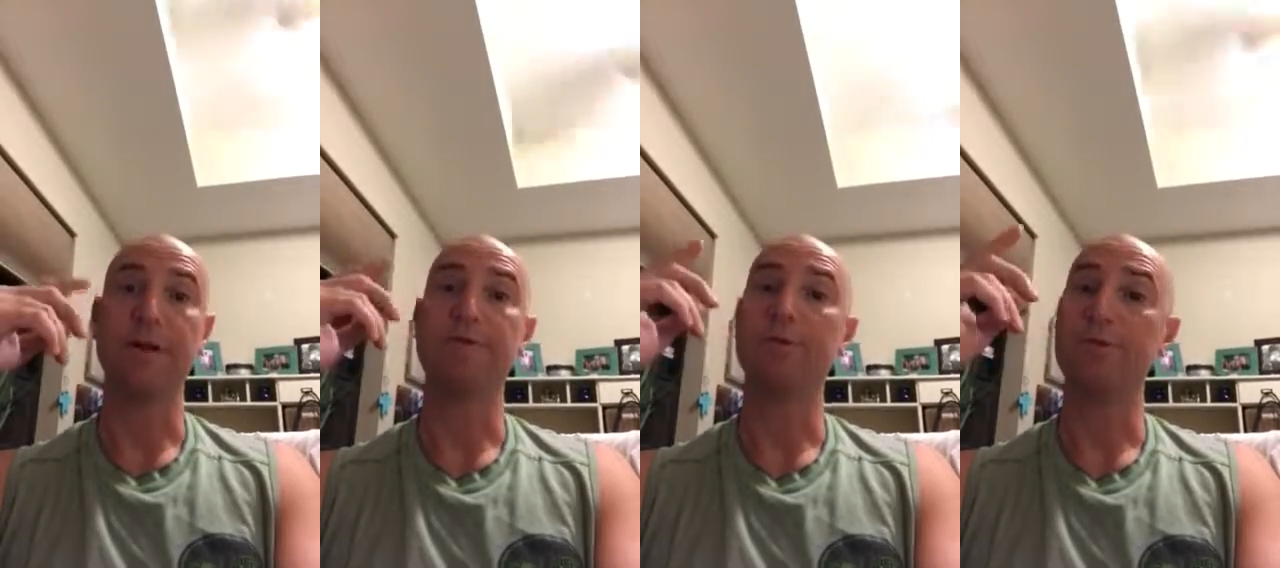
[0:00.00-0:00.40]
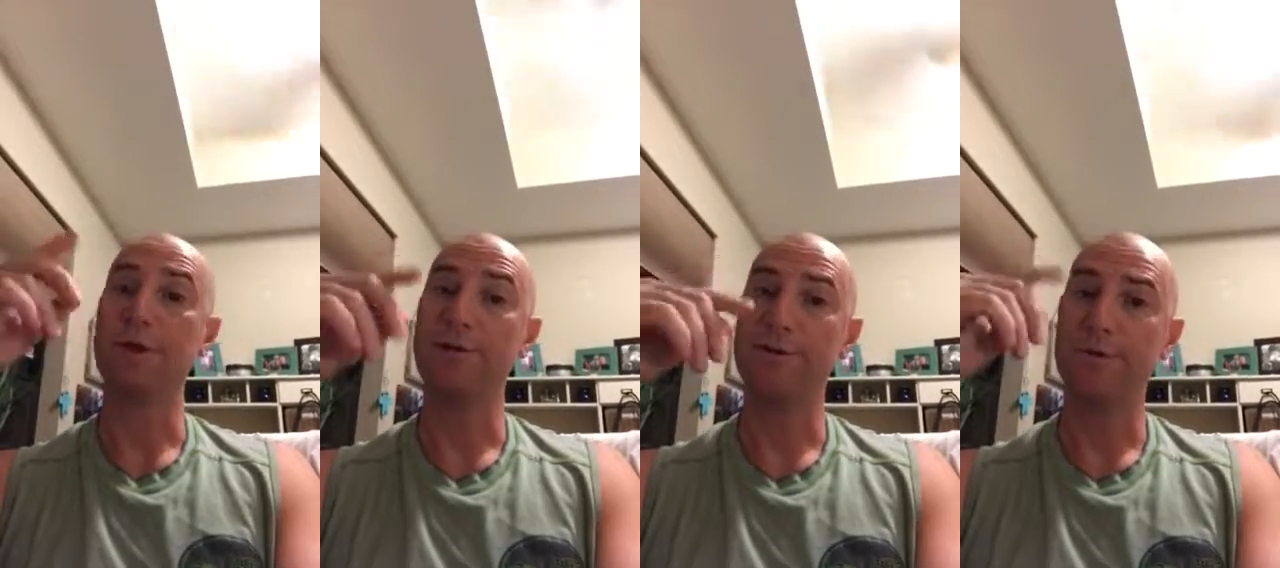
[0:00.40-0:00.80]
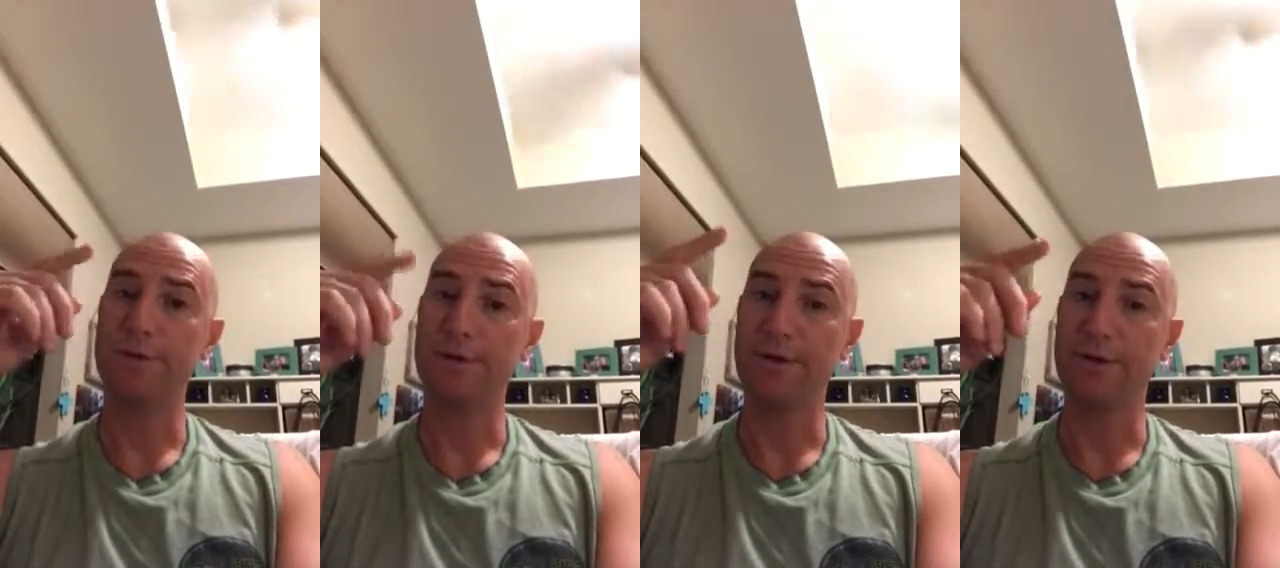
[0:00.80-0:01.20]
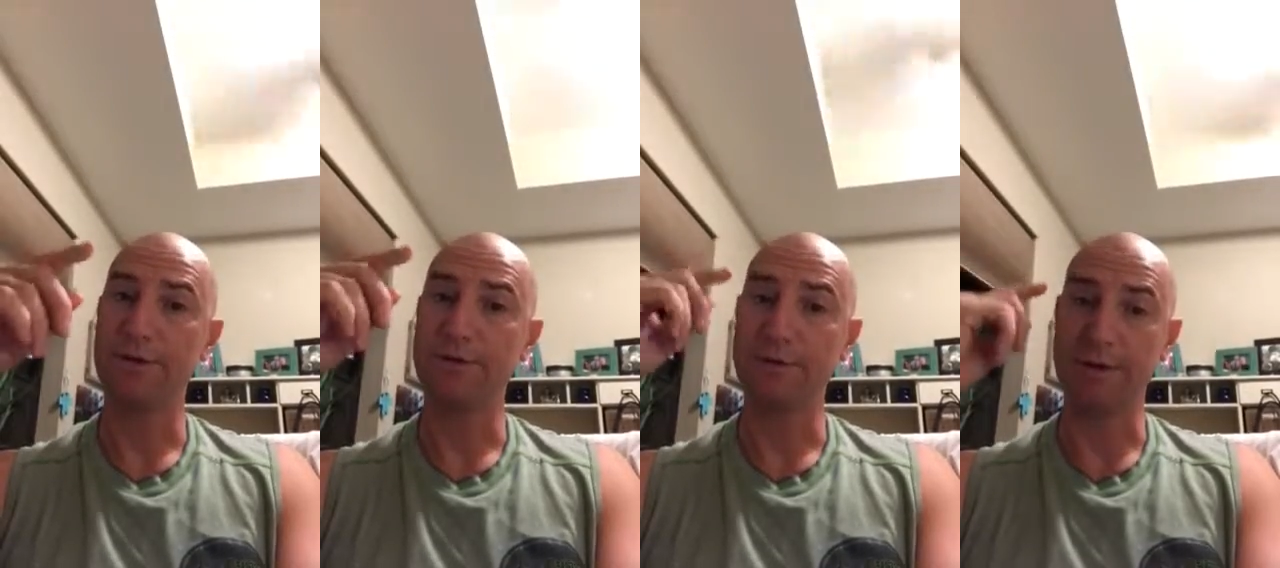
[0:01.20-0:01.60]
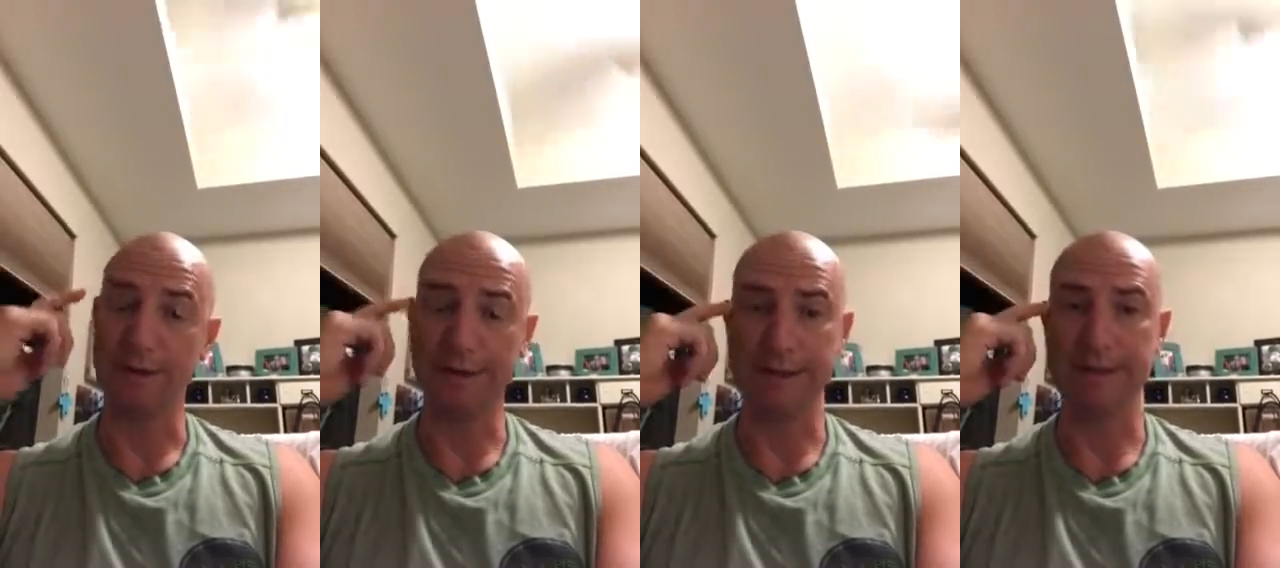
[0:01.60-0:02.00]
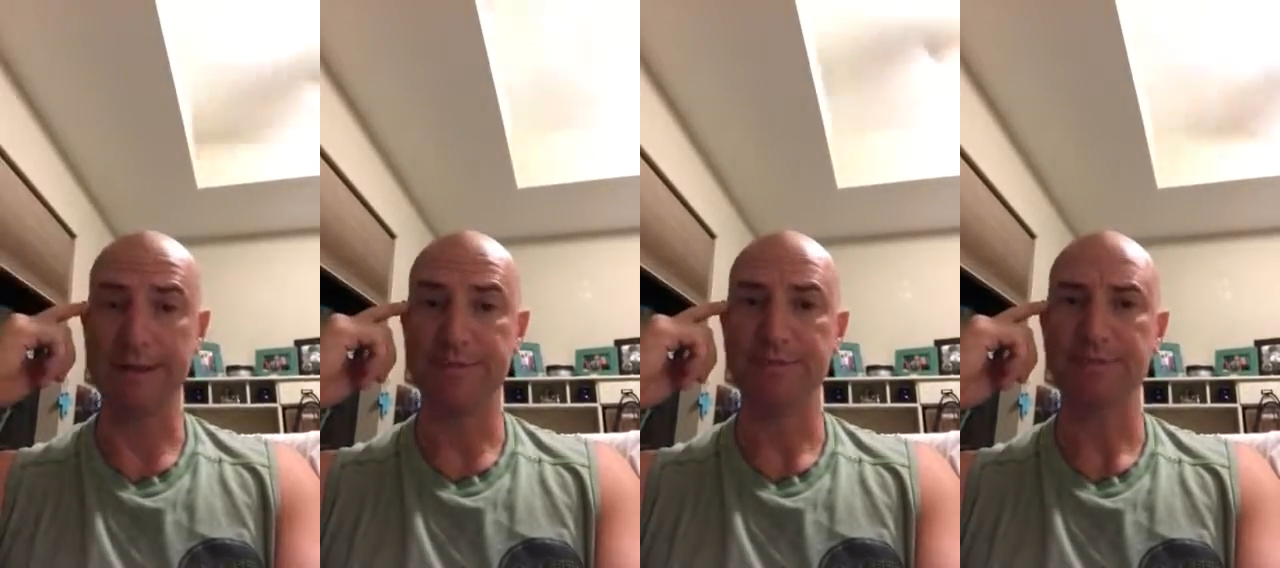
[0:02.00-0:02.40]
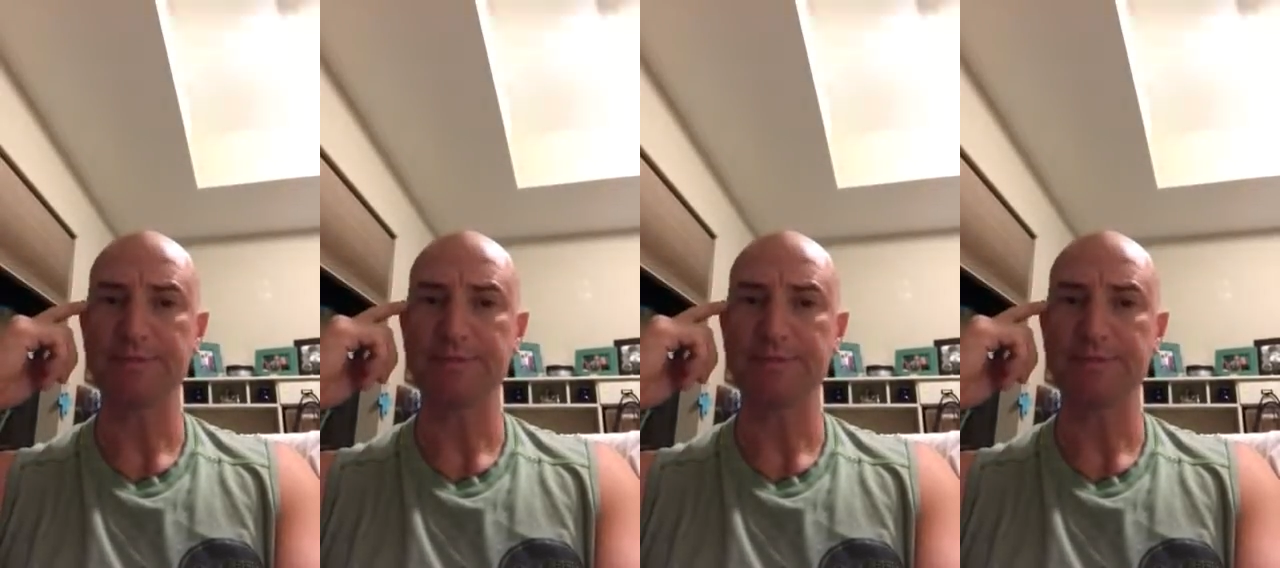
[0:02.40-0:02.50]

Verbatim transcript: Whatever, whatever the drill is.